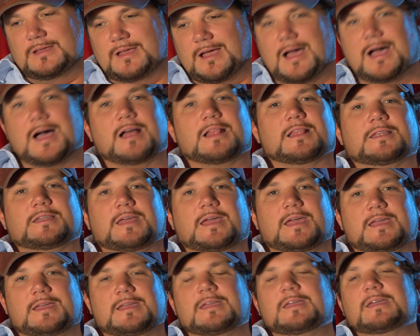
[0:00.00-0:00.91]

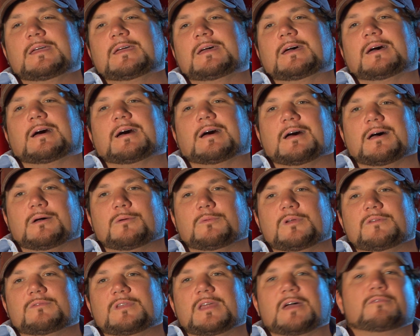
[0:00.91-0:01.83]
holiday. Uh,
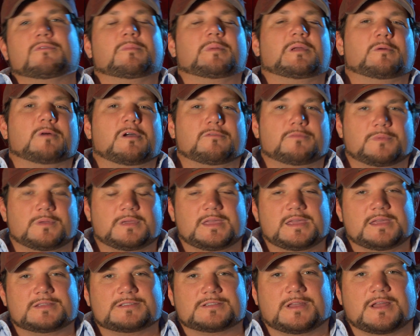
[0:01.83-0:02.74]
we've never been away from the
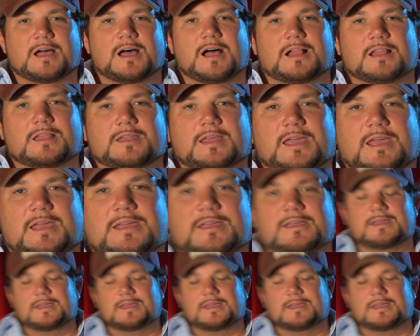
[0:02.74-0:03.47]
kids on a holiday,